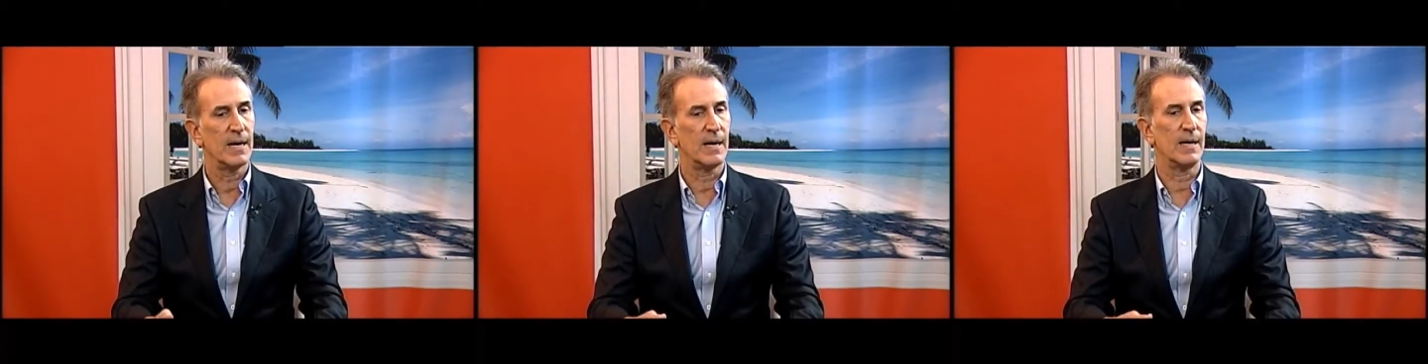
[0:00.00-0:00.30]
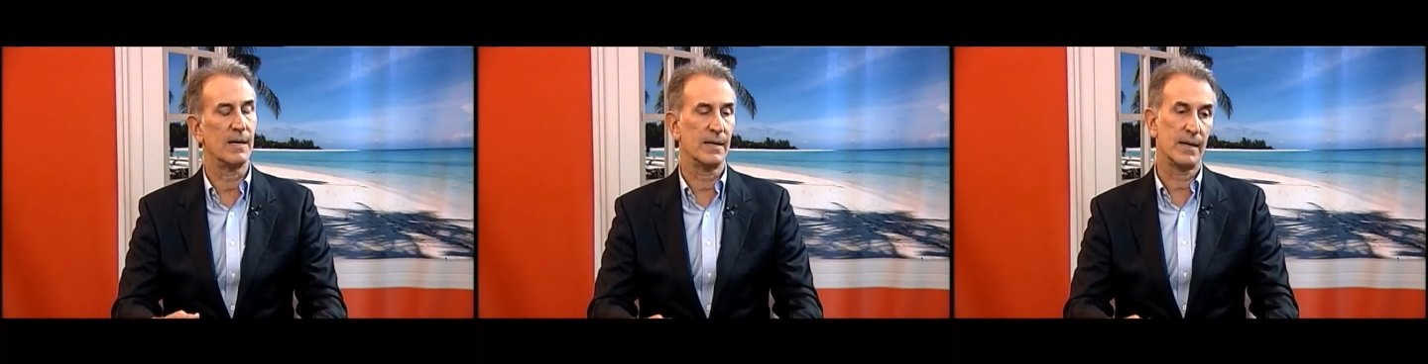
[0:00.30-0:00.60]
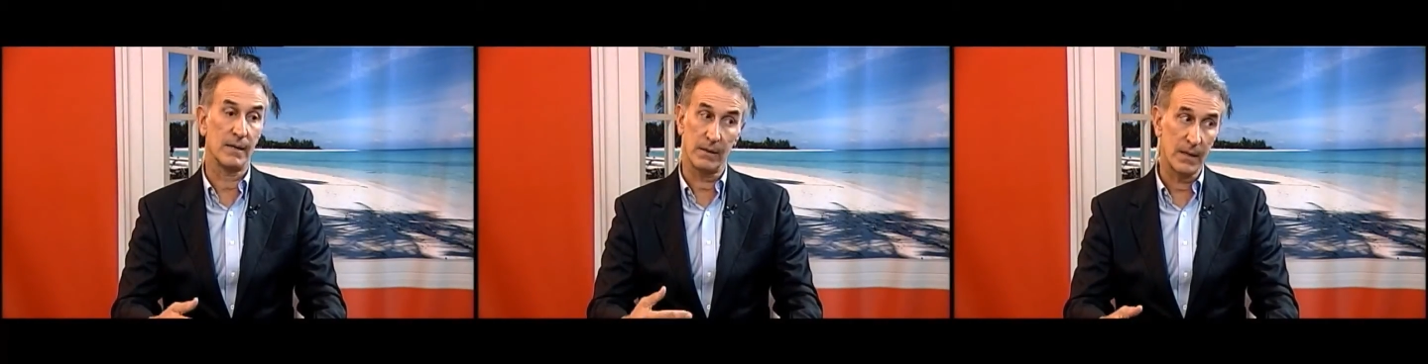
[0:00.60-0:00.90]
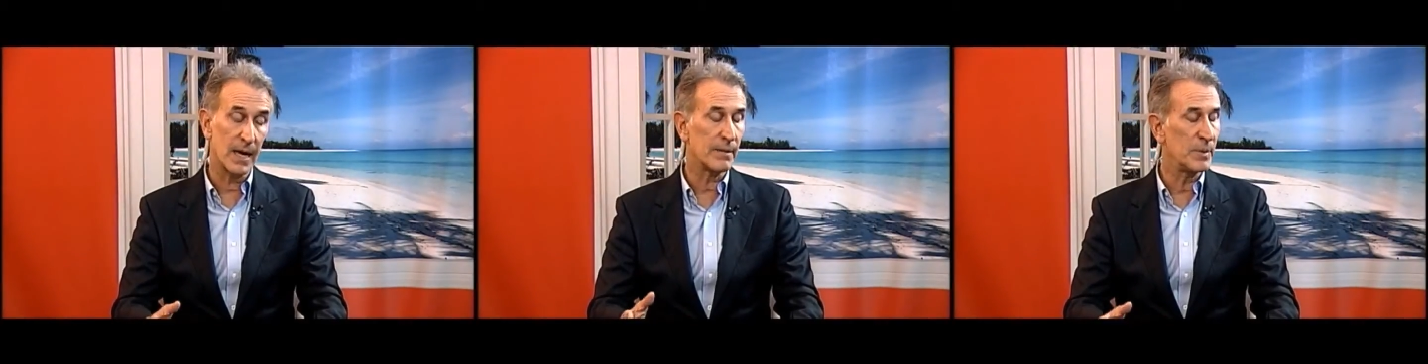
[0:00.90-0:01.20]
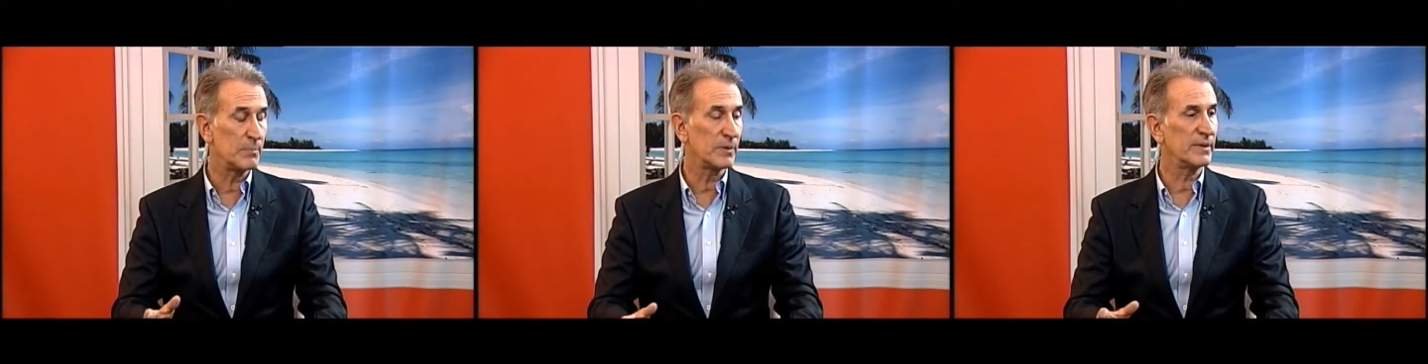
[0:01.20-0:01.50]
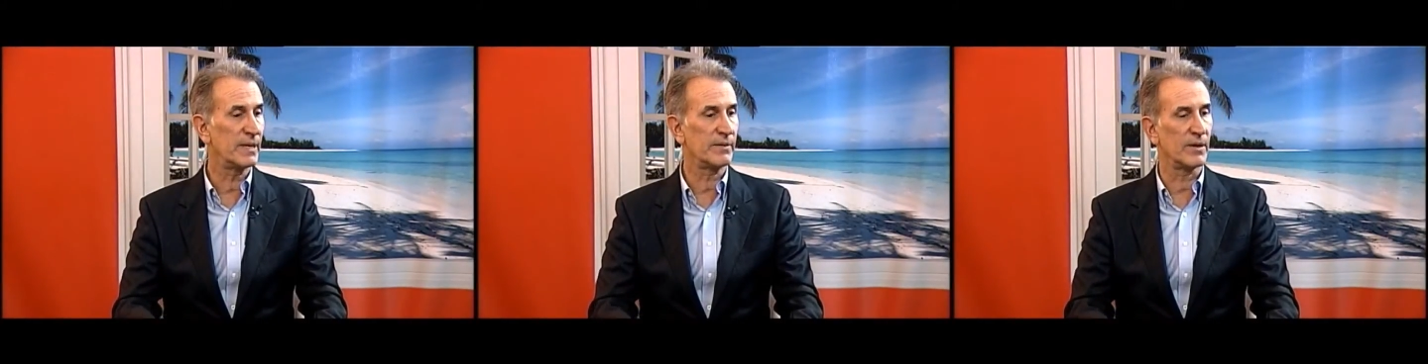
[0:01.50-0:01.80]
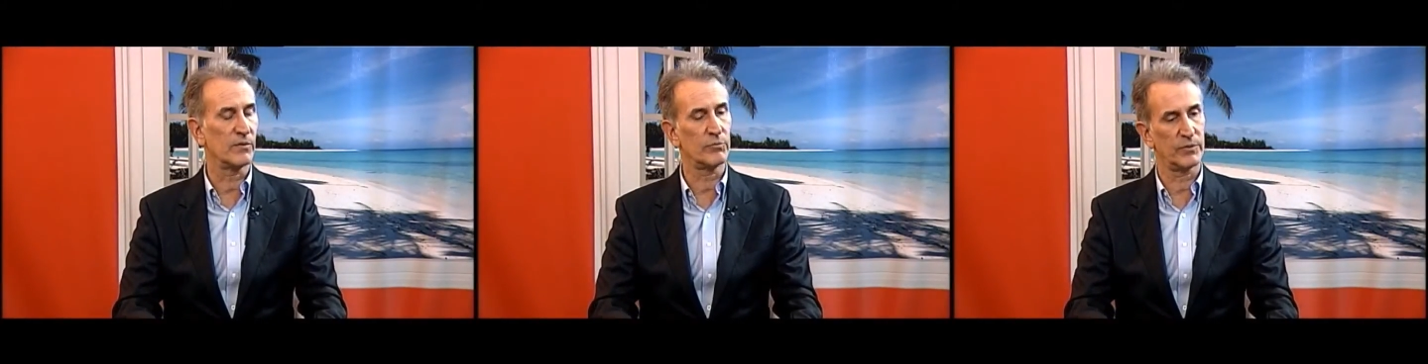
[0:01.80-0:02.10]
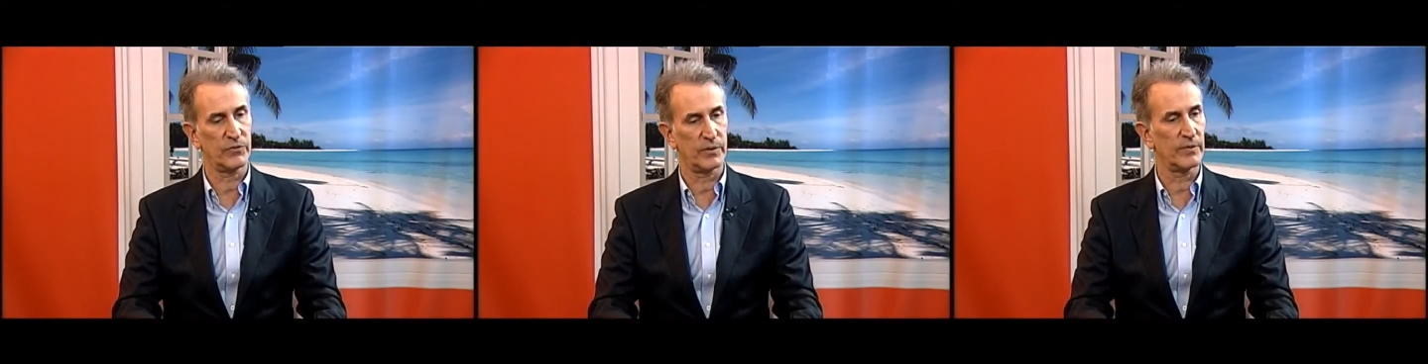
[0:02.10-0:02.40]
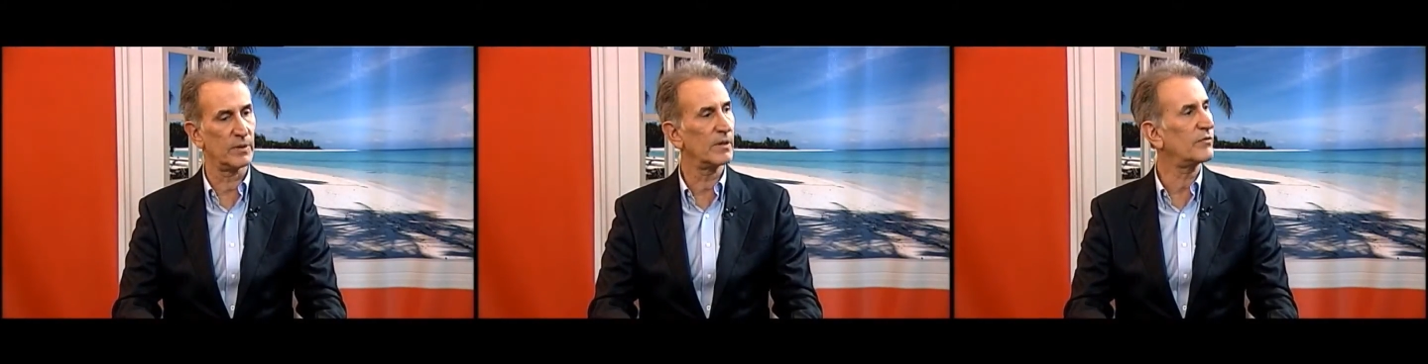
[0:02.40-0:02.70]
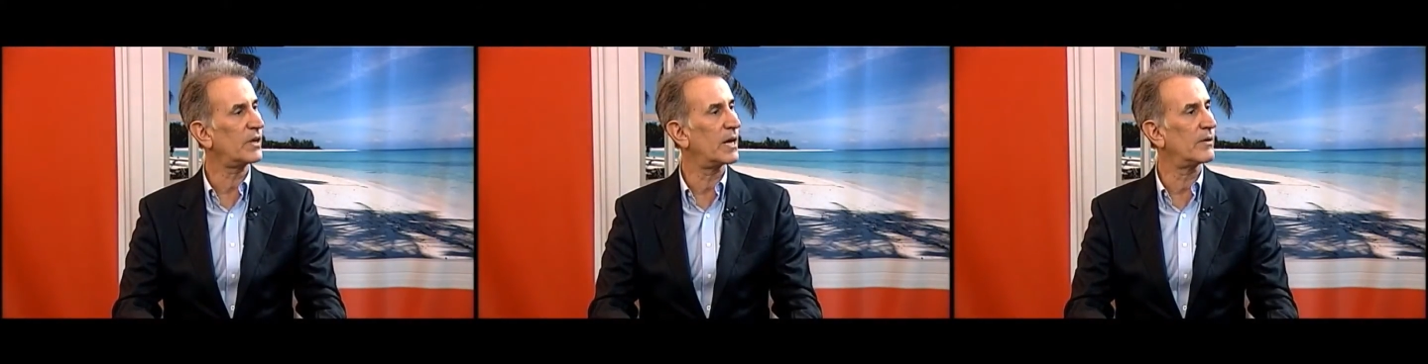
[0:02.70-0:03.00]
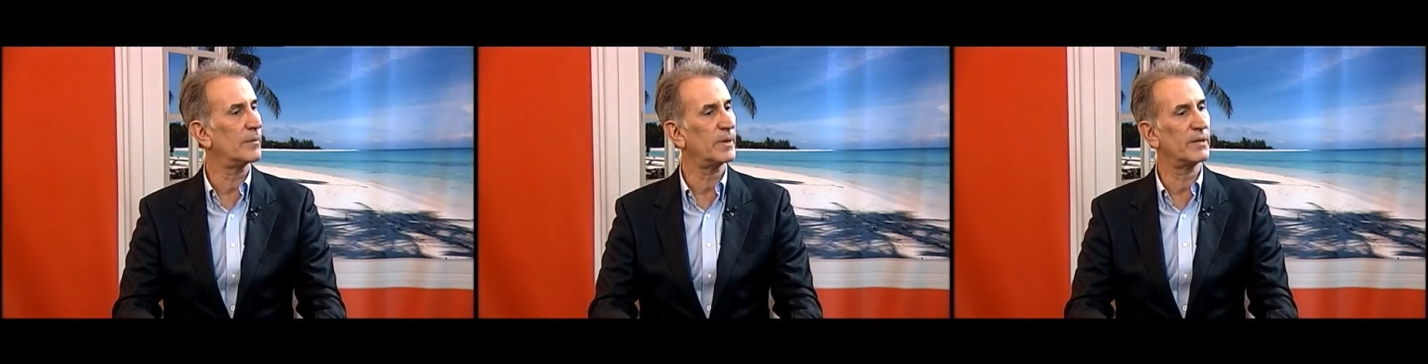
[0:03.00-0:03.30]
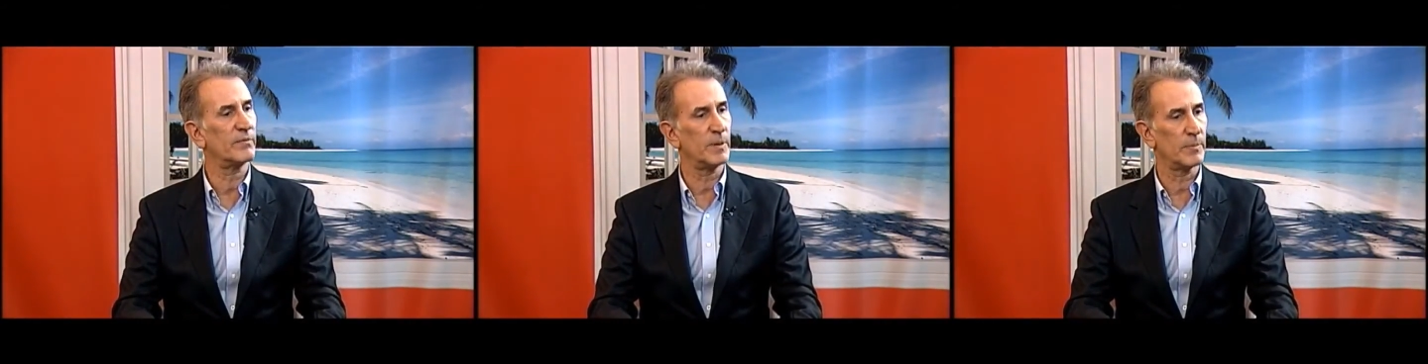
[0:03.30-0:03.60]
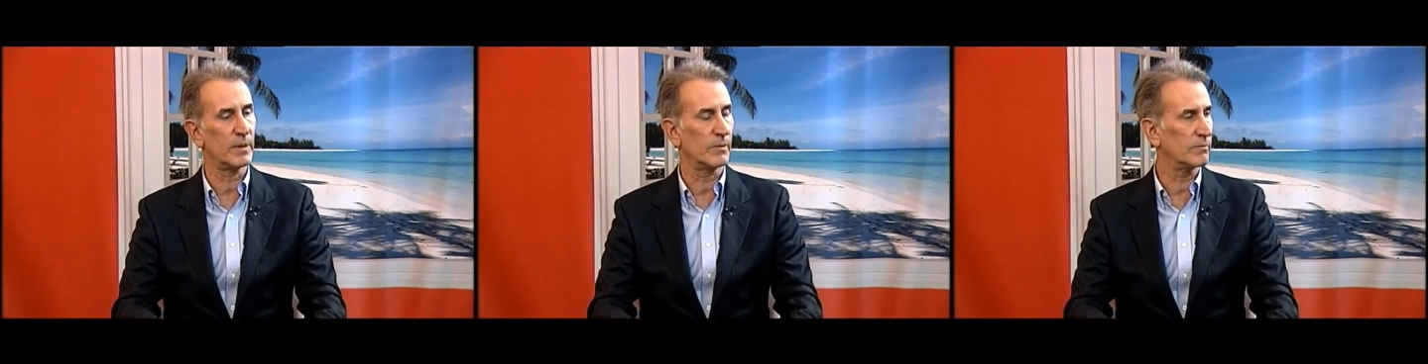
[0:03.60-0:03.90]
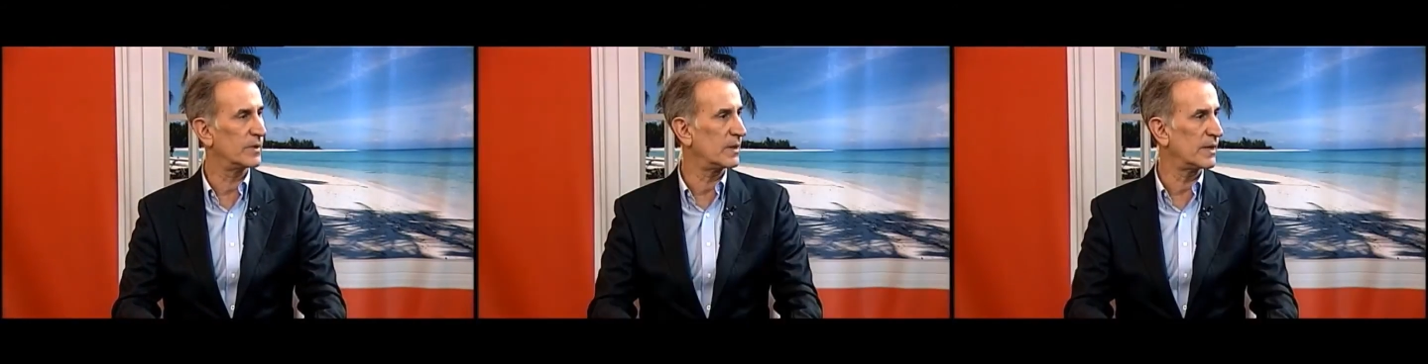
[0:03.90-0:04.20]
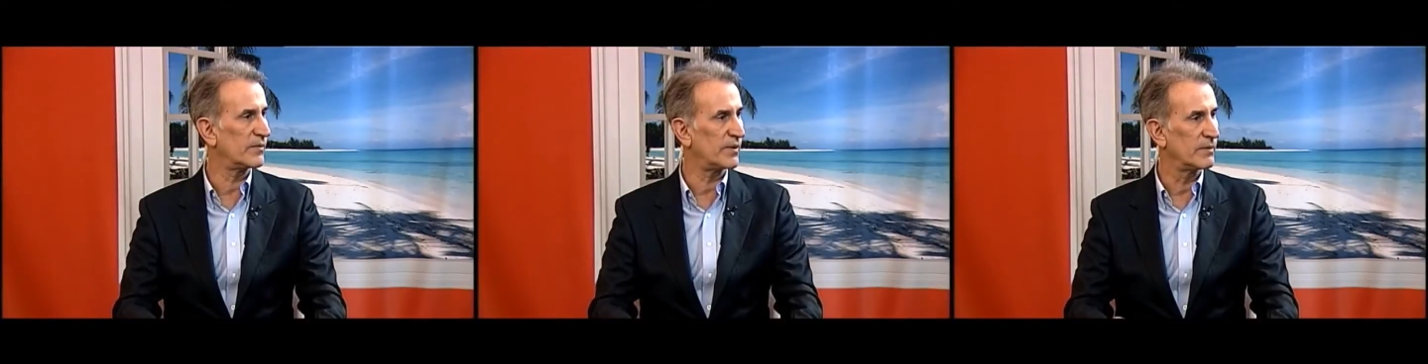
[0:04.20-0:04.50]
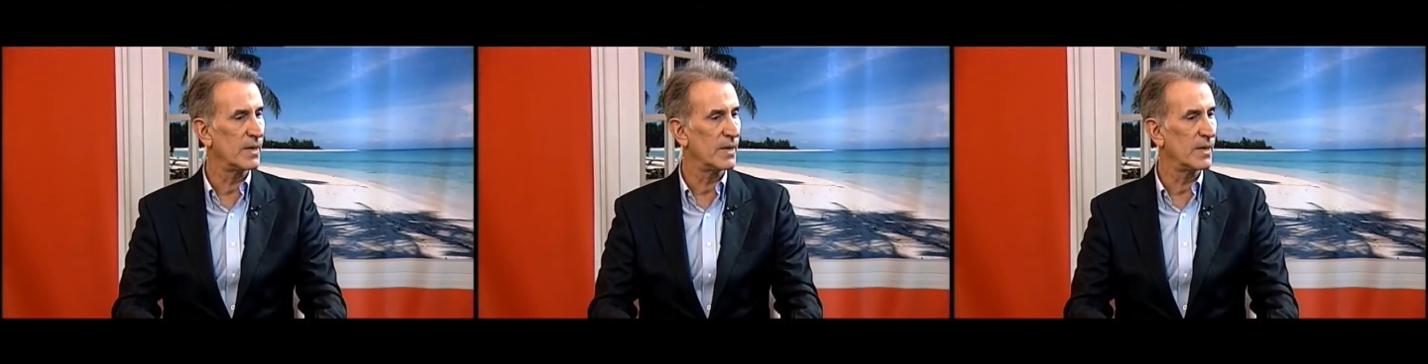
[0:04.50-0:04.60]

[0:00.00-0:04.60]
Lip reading: And a lot of people take those, which is a little scary because people don't realize